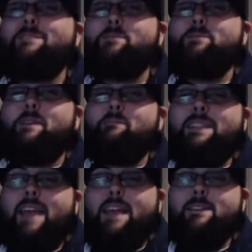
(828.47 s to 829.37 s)
So how's your
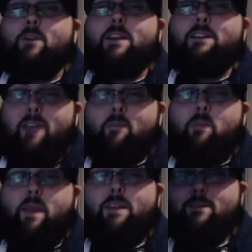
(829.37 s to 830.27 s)
week been then? What are you
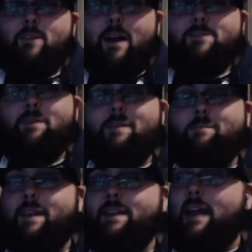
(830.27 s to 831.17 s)
vaping? How's your week
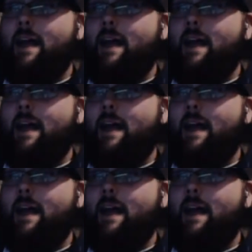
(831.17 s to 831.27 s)
been?